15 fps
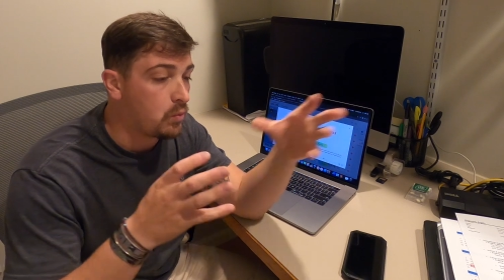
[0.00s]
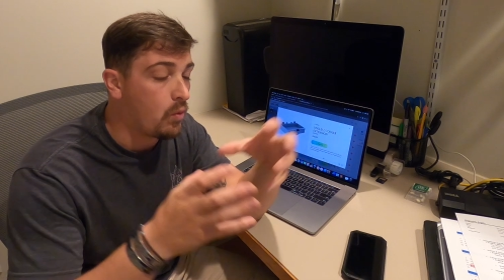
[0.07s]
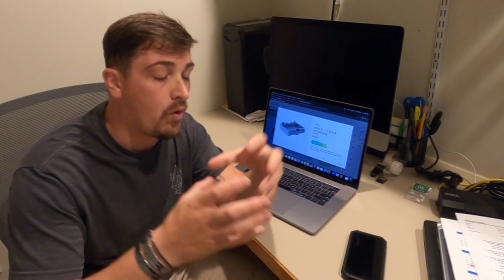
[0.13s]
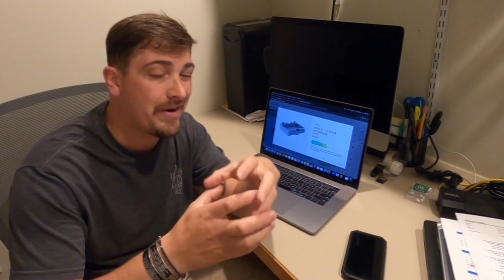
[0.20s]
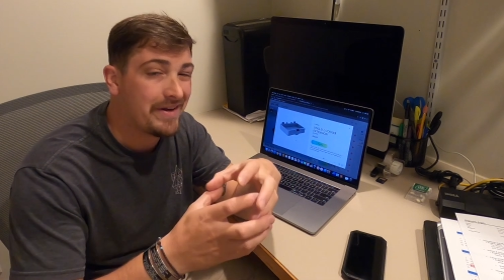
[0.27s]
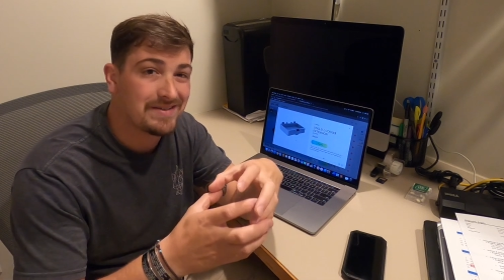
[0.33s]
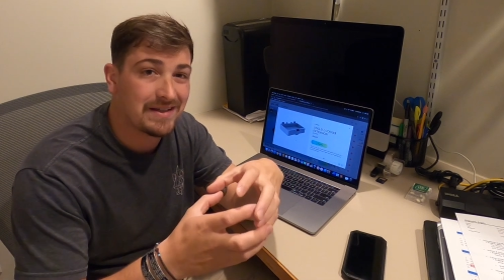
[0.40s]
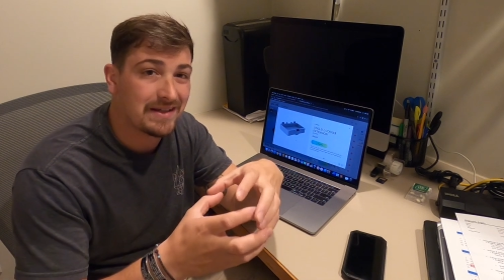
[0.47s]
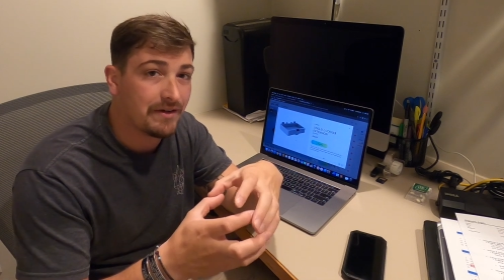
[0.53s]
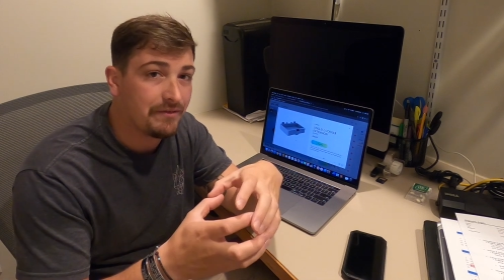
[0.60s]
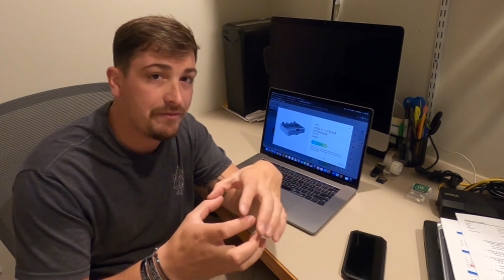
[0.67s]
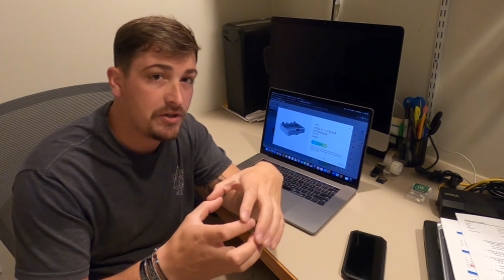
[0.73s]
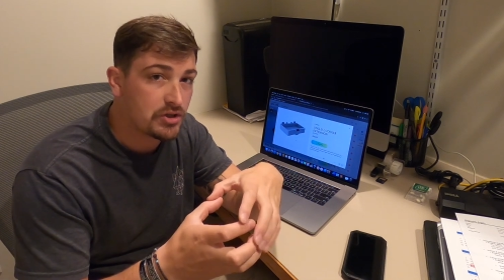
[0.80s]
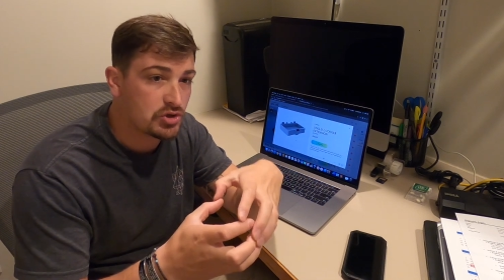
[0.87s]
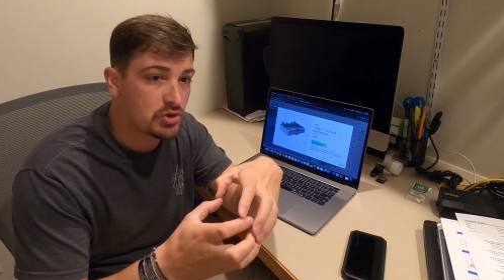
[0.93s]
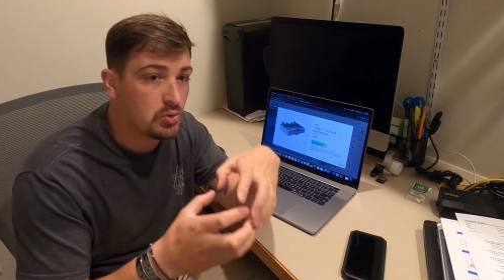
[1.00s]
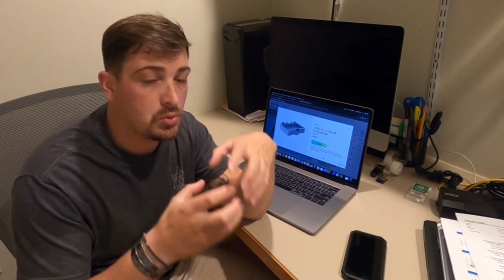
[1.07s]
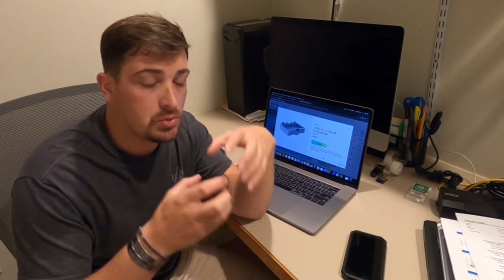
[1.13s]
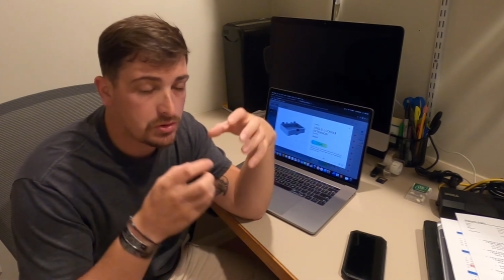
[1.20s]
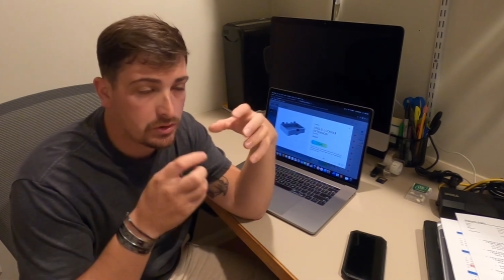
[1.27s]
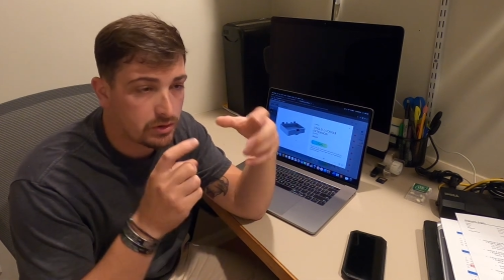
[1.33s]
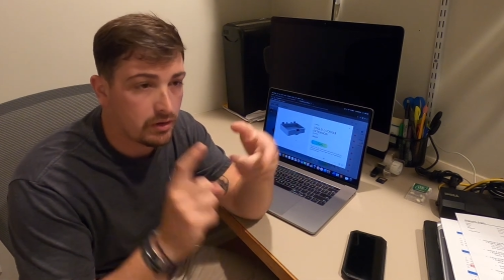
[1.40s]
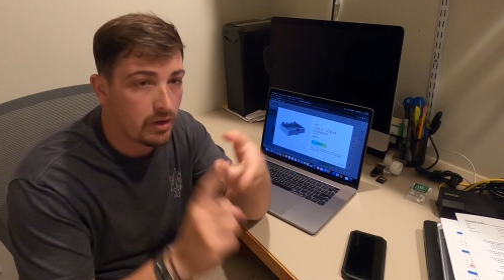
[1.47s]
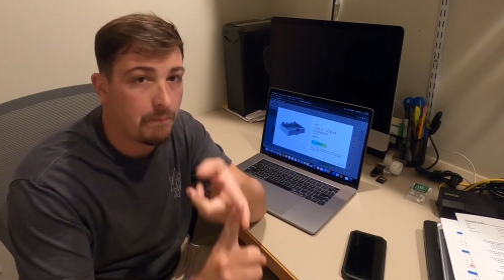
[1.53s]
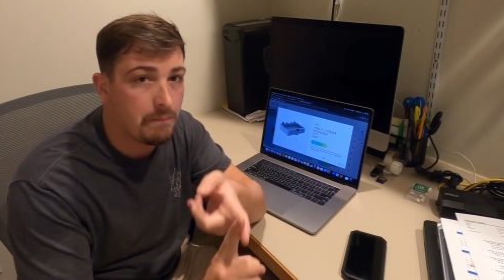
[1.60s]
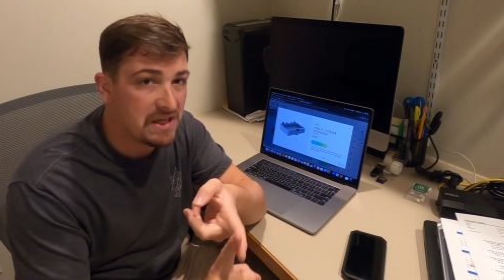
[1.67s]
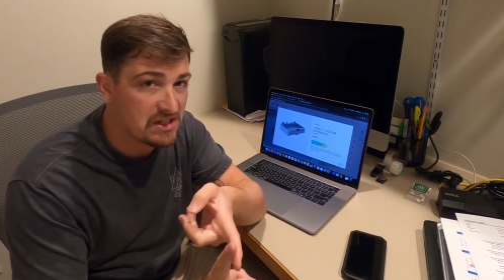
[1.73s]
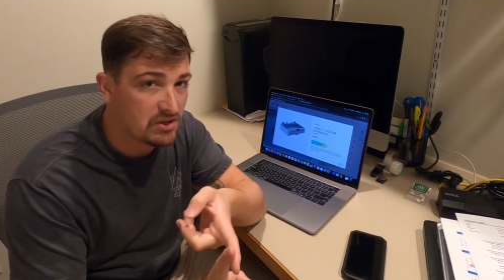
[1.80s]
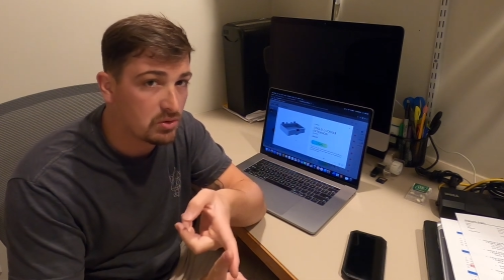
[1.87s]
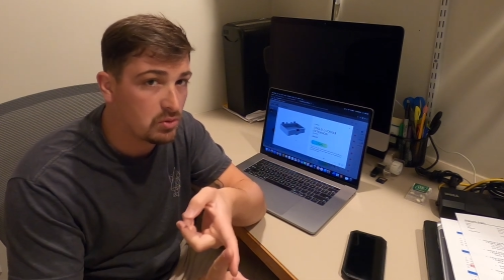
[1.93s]
one is like a fish cooler or a
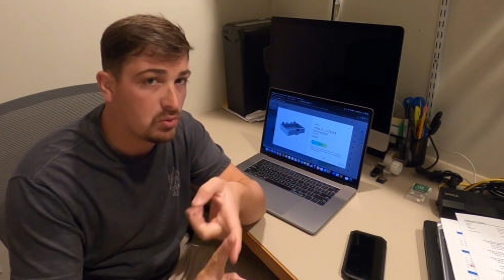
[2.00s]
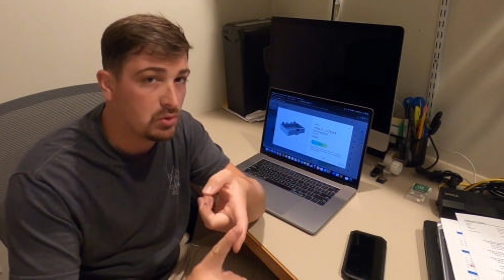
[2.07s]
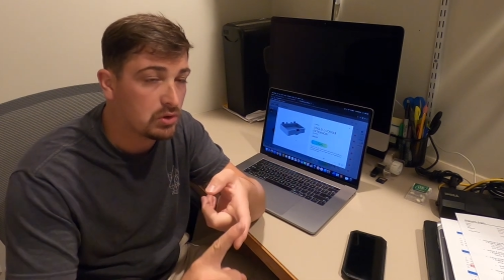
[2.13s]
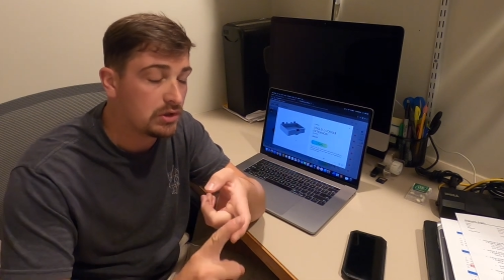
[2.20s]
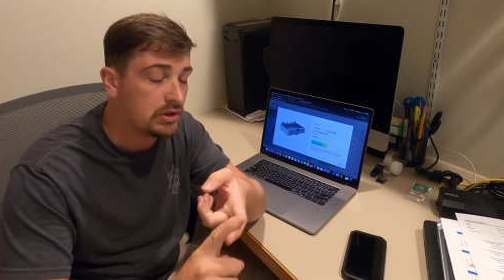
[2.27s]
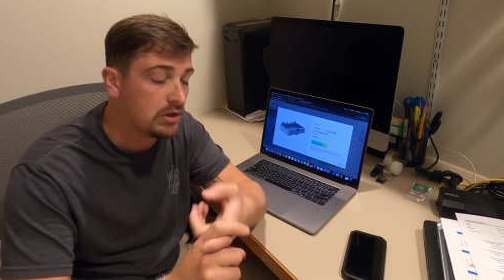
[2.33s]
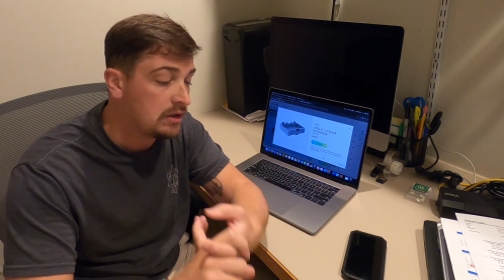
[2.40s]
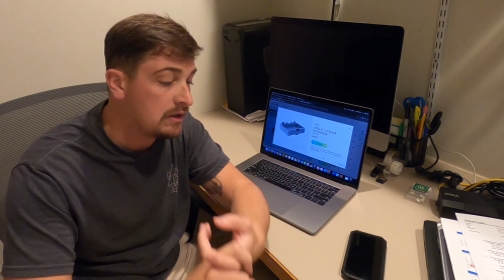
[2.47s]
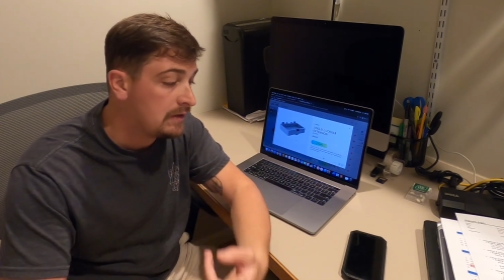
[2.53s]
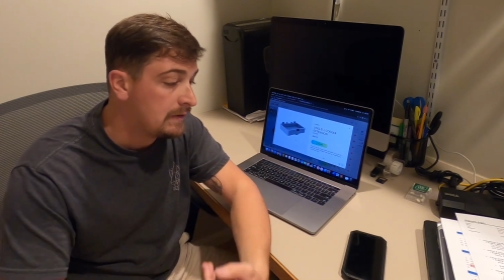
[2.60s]
bait cooler,